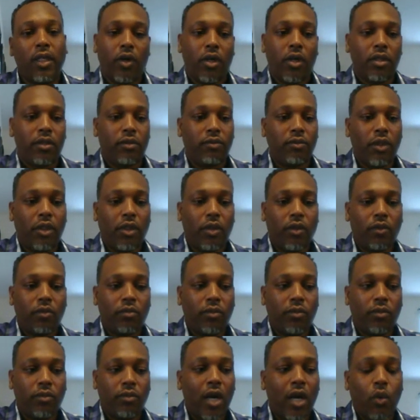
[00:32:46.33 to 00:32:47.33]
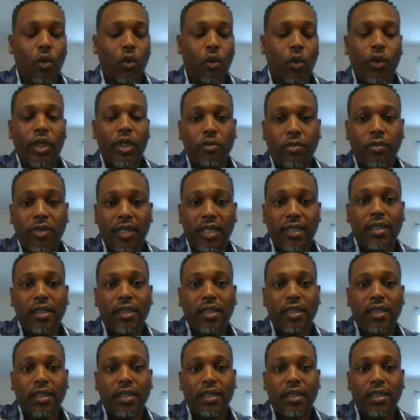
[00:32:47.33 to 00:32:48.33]
as far as how we do
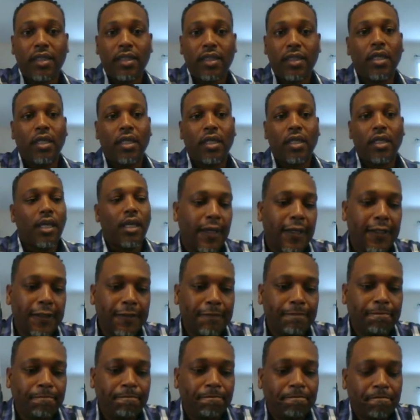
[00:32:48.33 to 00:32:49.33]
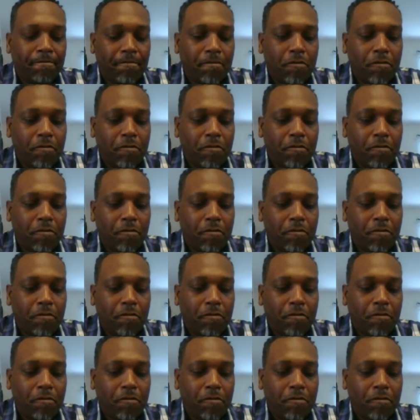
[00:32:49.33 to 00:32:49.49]
business. Um,